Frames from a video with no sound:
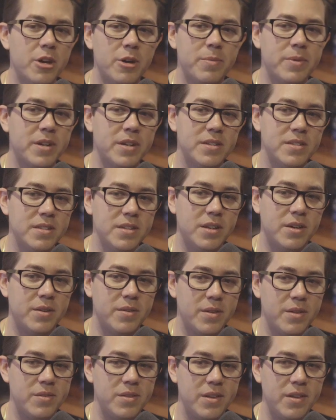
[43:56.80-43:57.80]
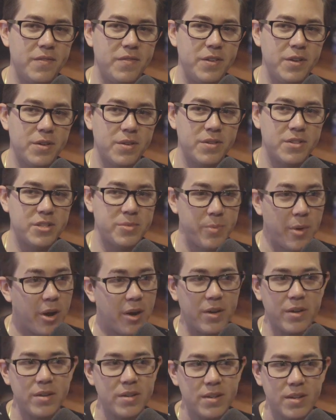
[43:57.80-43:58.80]
No, because, you know, if you're
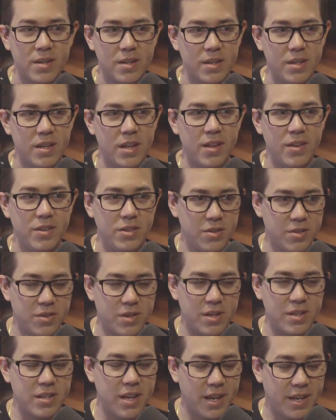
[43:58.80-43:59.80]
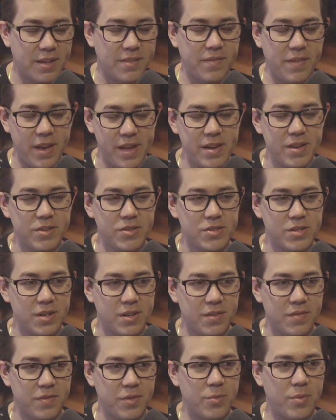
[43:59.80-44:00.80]
smart and you can take advantage
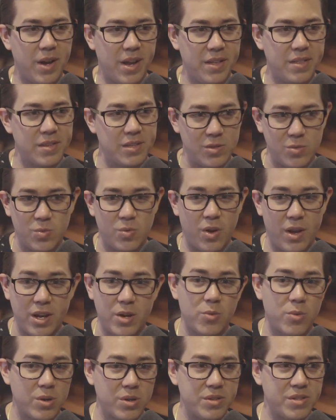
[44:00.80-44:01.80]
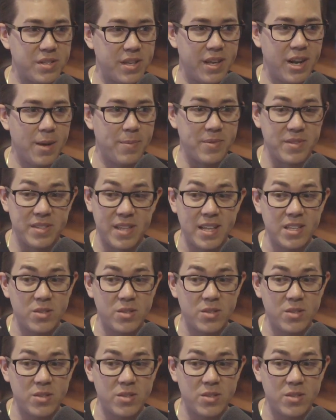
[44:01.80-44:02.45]
of the way this credit world's set up, because that's